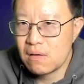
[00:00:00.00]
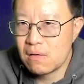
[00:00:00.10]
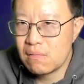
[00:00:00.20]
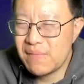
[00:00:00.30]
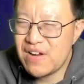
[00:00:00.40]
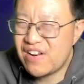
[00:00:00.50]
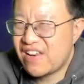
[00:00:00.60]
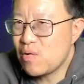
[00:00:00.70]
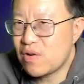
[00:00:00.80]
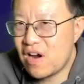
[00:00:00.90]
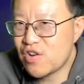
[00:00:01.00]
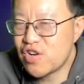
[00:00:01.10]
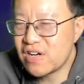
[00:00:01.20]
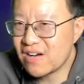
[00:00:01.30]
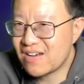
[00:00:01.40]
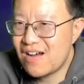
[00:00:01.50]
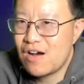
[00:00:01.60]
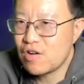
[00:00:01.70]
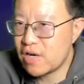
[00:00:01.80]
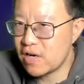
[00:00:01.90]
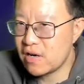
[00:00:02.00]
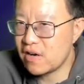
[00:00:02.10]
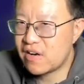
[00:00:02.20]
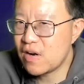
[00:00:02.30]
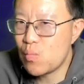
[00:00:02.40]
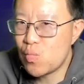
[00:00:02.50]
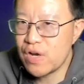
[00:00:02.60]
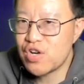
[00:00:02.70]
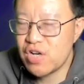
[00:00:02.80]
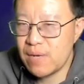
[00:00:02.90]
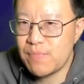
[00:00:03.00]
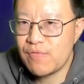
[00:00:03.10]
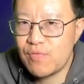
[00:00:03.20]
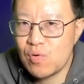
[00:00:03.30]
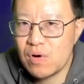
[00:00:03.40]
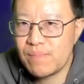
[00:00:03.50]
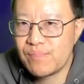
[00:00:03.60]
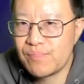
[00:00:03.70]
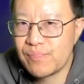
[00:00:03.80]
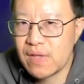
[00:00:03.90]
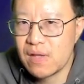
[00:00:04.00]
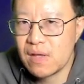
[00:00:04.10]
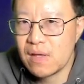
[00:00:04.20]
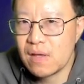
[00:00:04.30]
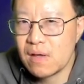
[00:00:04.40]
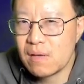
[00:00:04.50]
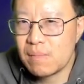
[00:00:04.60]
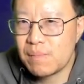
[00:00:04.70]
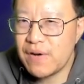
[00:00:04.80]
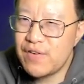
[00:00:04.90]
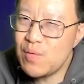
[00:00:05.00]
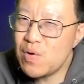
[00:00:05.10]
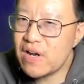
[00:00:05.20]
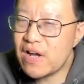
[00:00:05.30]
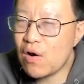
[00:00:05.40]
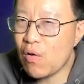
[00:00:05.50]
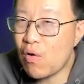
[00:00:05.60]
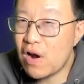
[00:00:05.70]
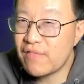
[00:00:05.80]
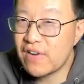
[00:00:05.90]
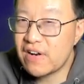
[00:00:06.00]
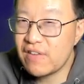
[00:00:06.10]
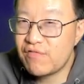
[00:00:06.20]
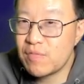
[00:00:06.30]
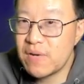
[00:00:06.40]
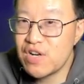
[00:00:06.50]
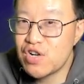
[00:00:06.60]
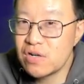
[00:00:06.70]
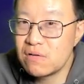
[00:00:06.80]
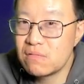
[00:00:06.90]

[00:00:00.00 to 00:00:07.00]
I mean, you're still touching the target in some way, shape, or form. But if you want to get a lot of this information,